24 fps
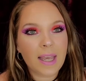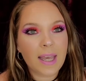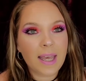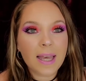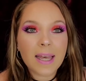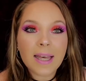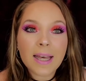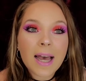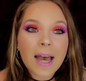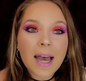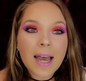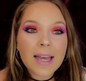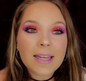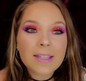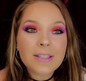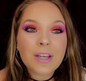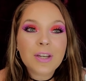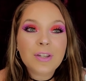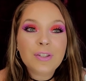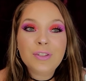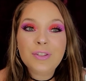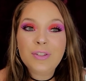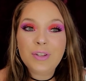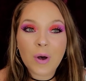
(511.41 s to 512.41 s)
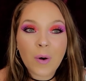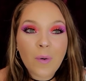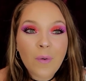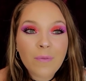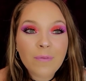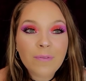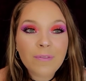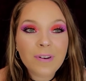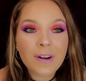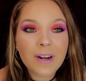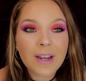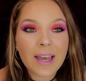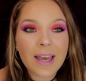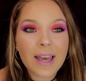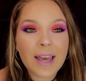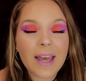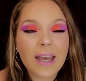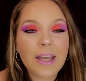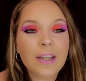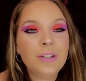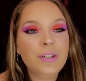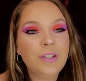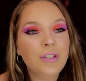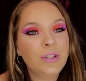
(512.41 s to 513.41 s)
And guys, don't
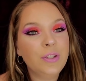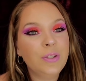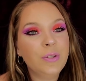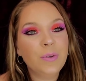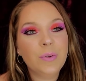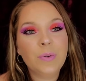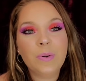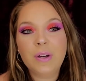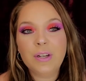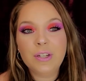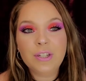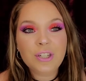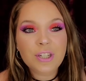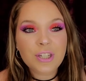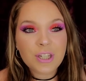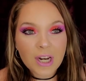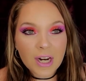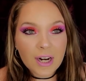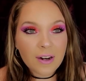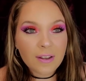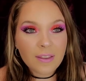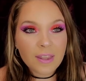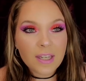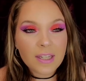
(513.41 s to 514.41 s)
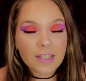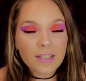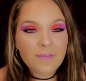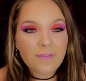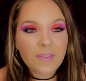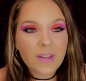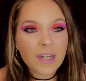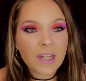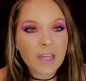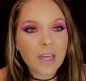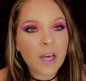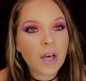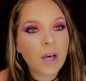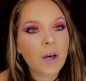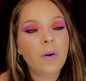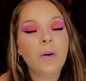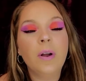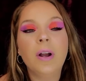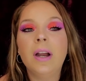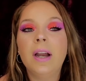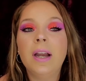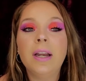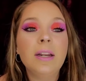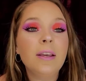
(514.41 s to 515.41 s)
forget to share this video
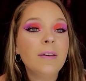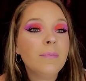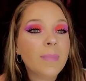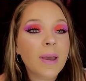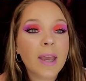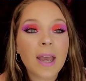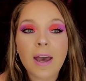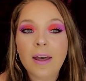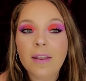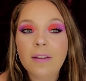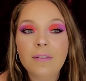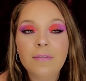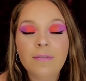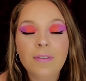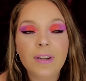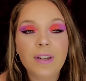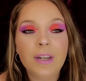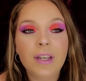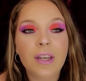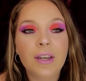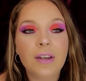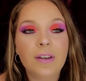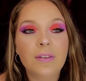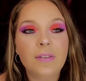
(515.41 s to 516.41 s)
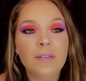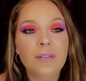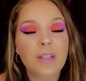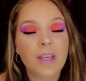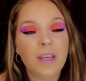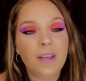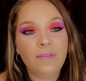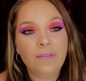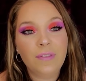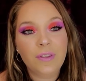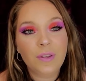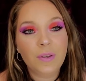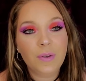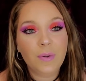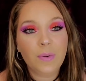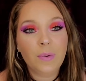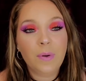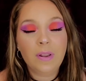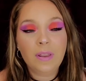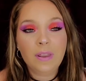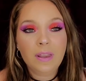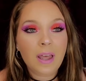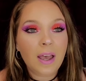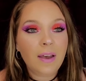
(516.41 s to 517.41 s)
or any of my other videos if
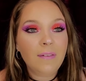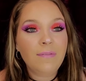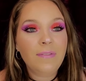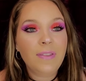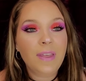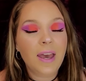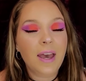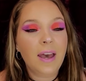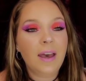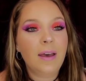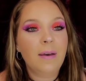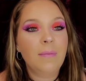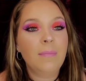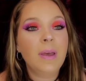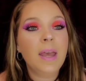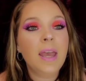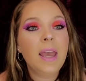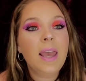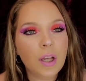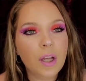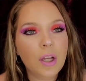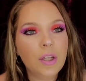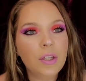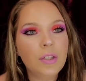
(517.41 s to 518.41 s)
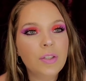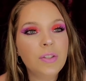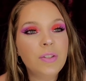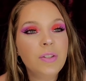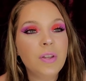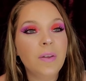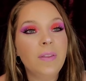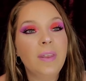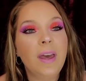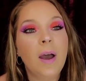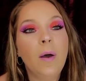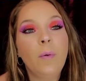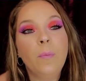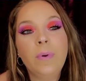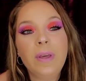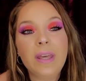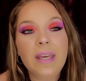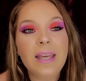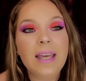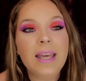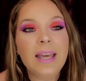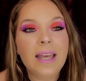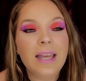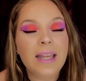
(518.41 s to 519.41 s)
you love them so that we
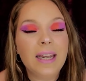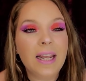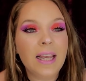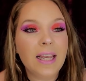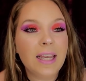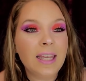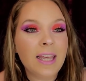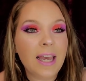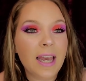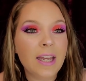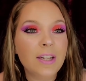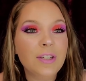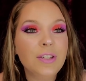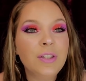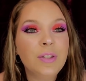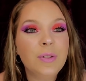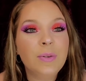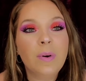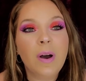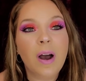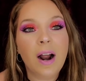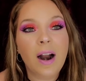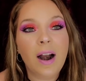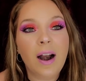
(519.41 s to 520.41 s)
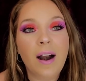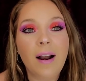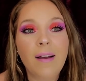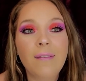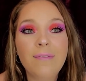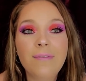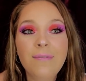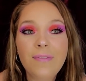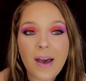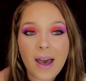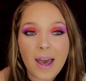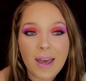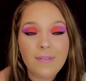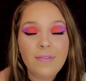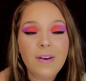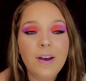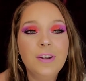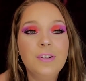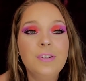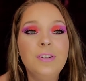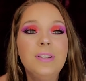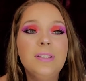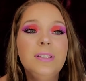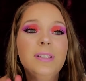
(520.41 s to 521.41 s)
can get to our
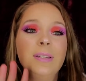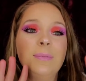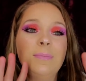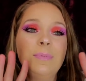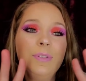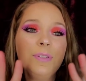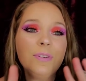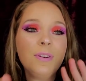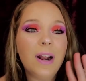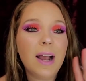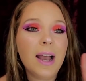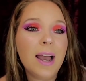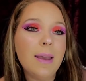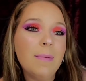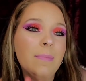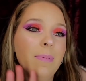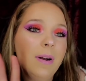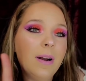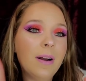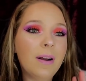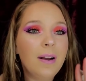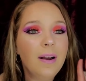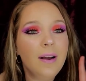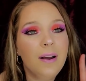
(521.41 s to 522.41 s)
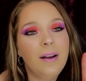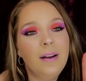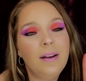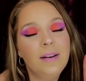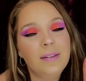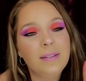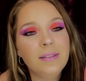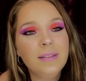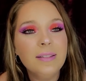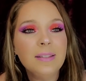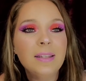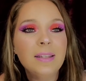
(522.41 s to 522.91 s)
500 subscribers